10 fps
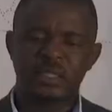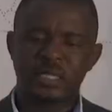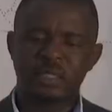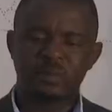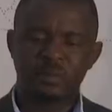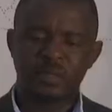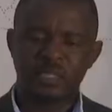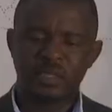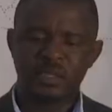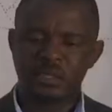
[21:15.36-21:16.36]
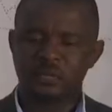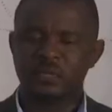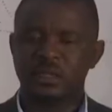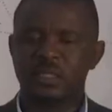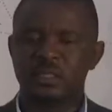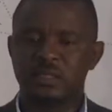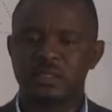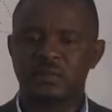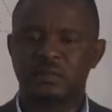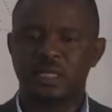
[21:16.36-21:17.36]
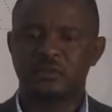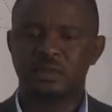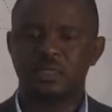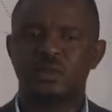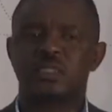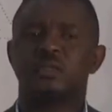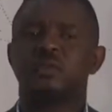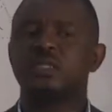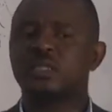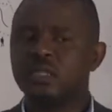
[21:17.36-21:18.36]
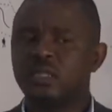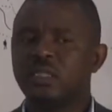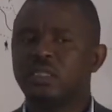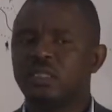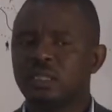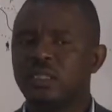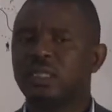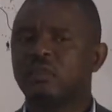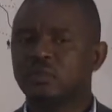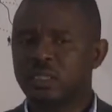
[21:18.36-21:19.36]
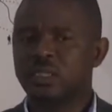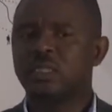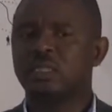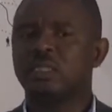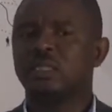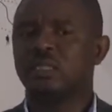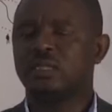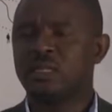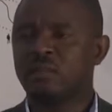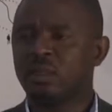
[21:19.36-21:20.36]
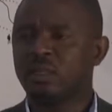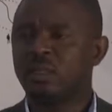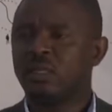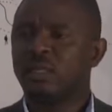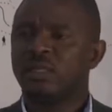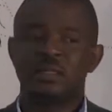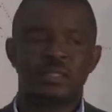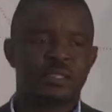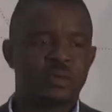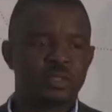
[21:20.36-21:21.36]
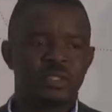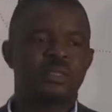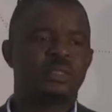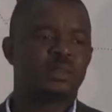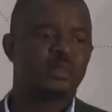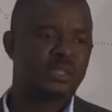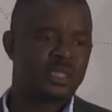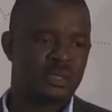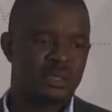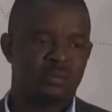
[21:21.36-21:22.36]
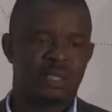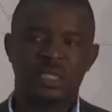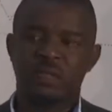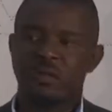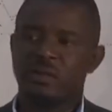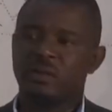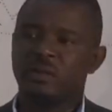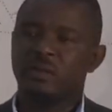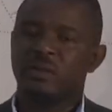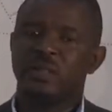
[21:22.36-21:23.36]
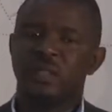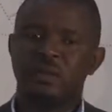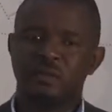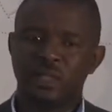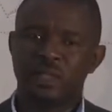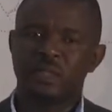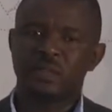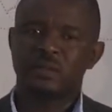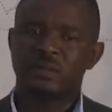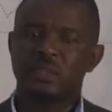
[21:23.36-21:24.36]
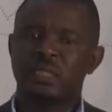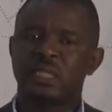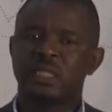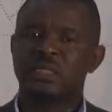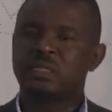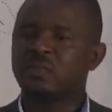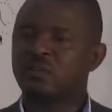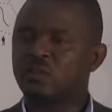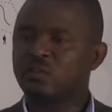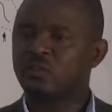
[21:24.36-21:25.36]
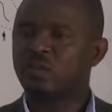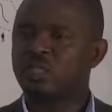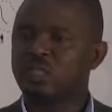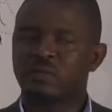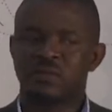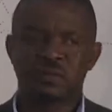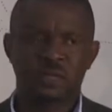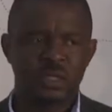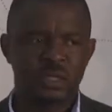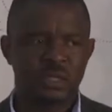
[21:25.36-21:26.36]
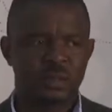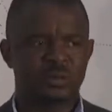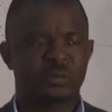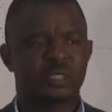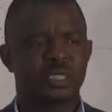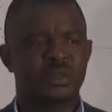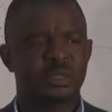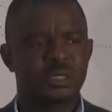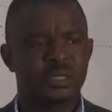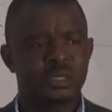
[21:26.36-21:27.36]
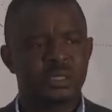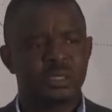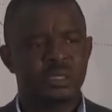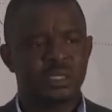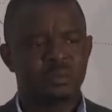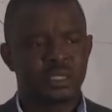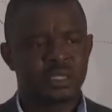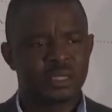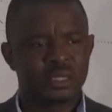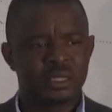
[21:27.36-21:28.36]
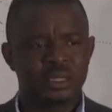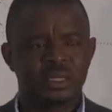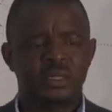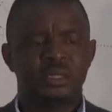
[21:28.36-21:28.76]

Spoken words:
the time between 1964 and 1965, when it was not really accommodated in Zambia, it established its headquarters in Malawi. And in fact, it received lots of protection from the Malawian young pioneers,